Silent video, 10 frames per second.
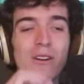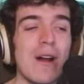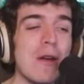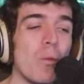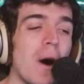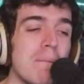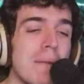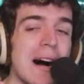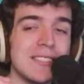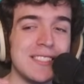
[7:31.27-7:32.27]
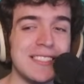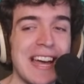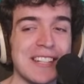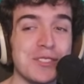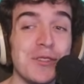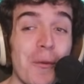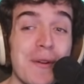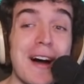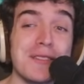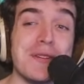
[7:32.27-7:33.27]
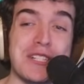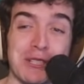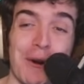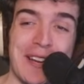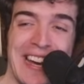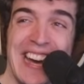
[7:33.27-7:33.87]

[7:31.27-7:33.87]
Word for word: right, what boss is next? No, we're not doing Shogun.